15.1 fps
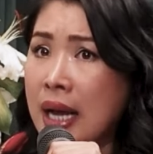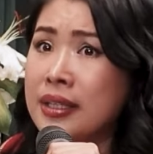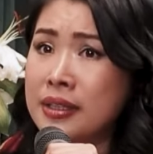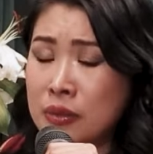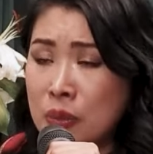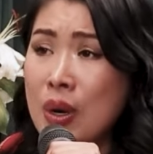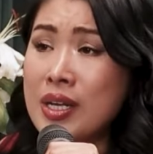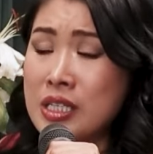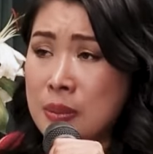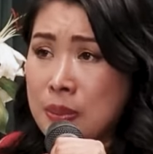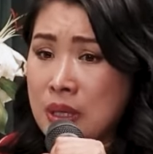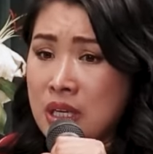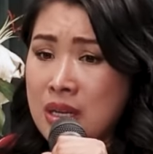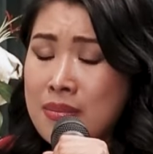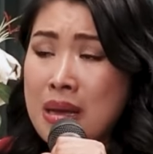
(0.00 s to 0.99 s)
I was a
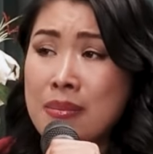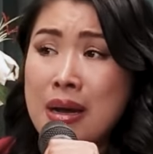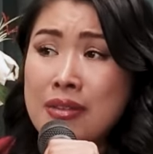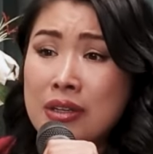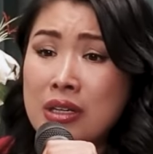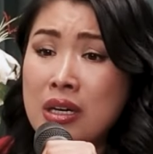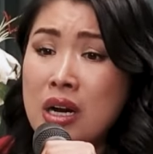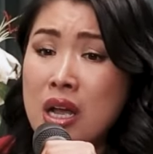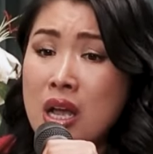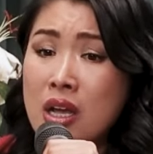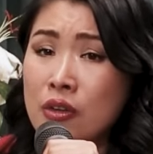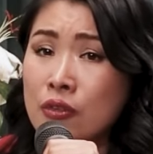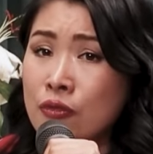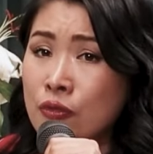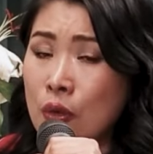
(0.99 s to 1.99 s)
burden. My mother,
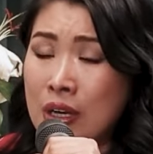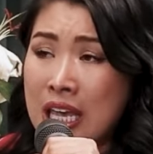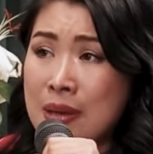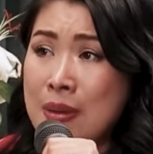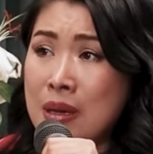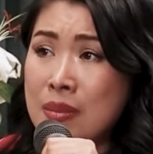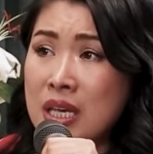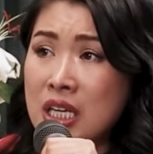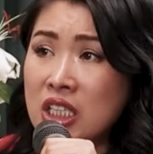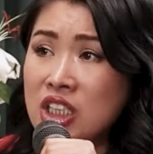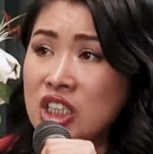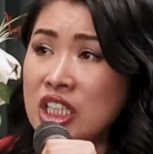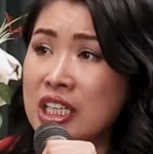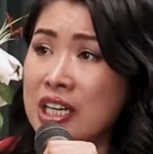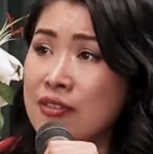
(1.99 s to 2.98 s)
for yeah. keeping me,
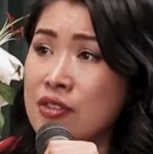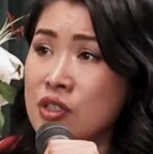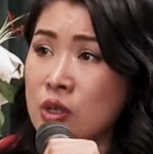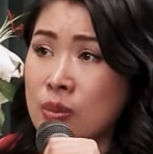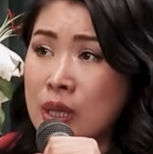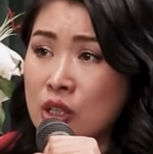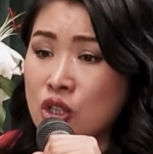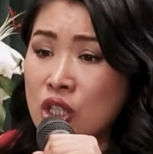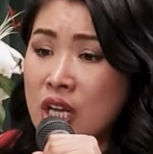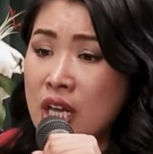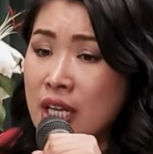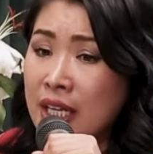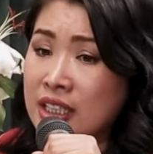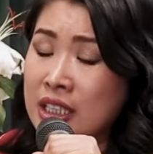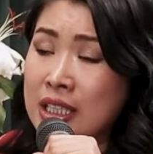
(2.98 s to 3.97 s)
she gave so much
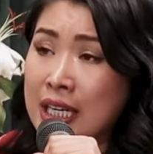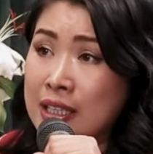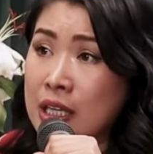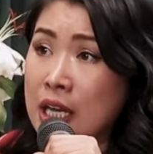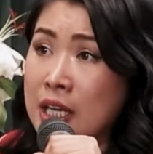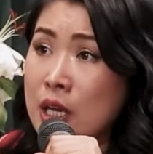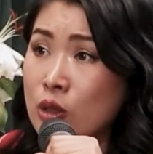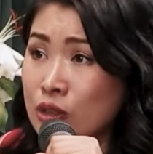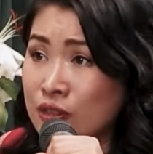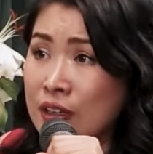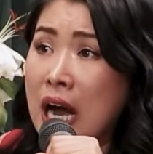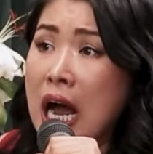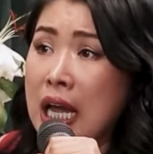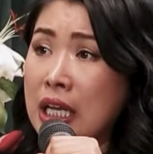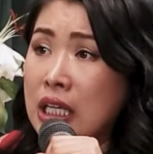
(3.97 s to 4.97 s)
and she got a huge
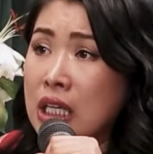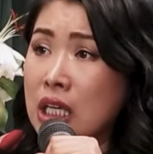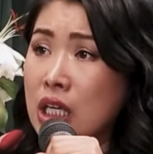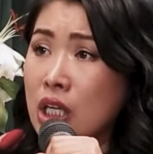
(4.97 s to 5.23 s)
fine.